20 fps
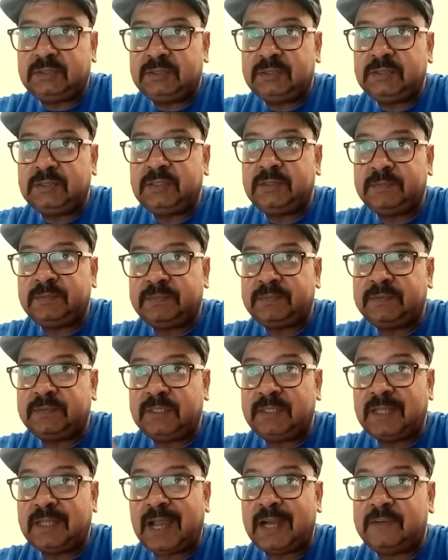if
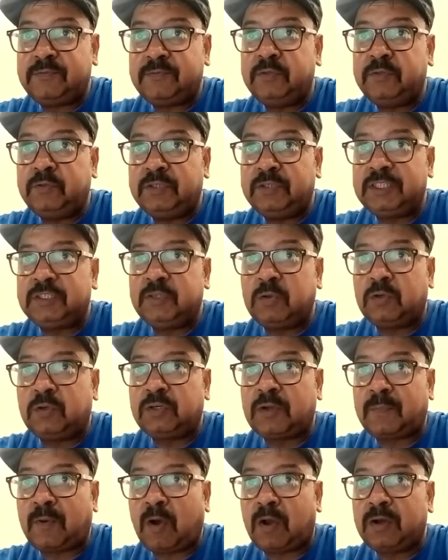in that view it is looked
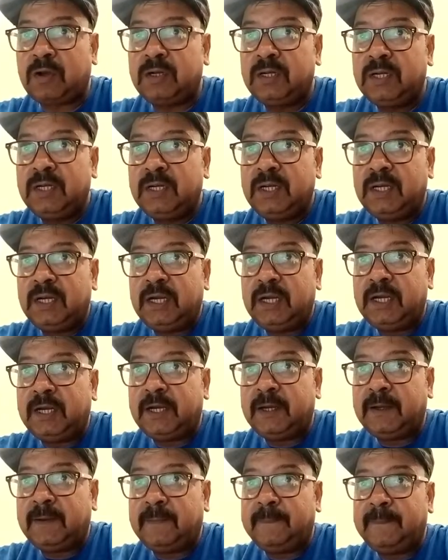upon,
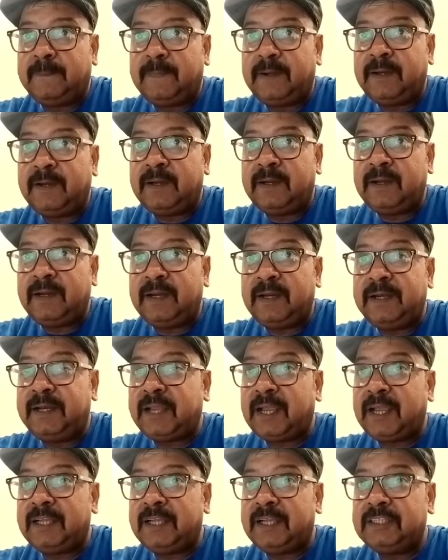
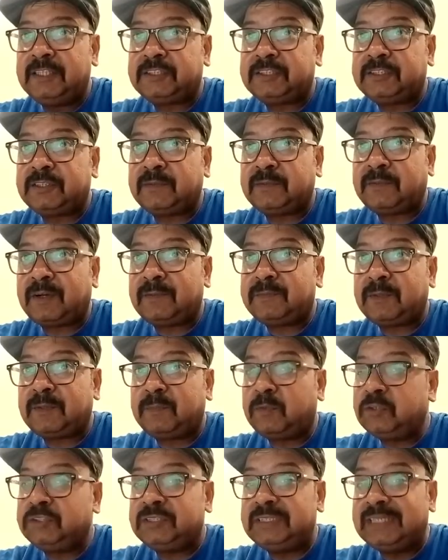India is one of the
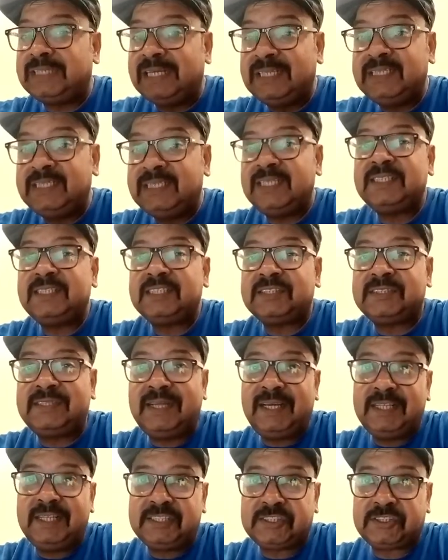most diligent
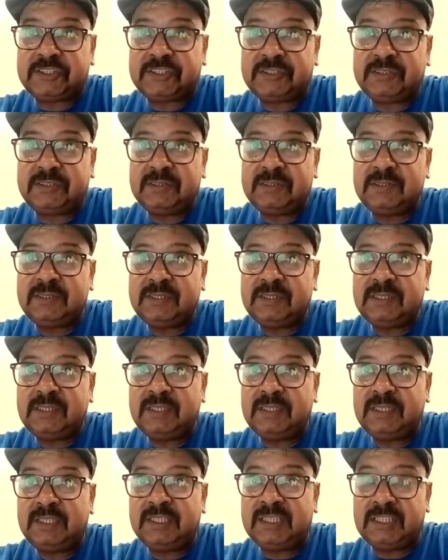states
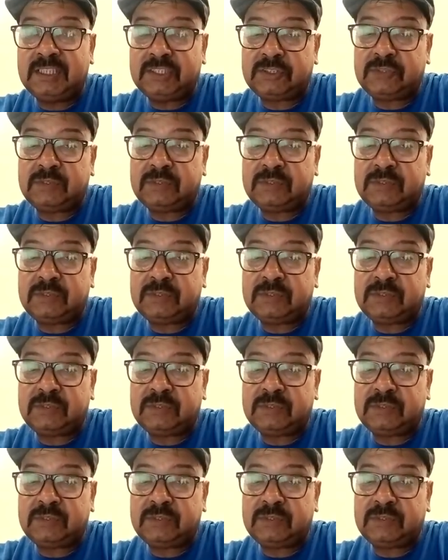in this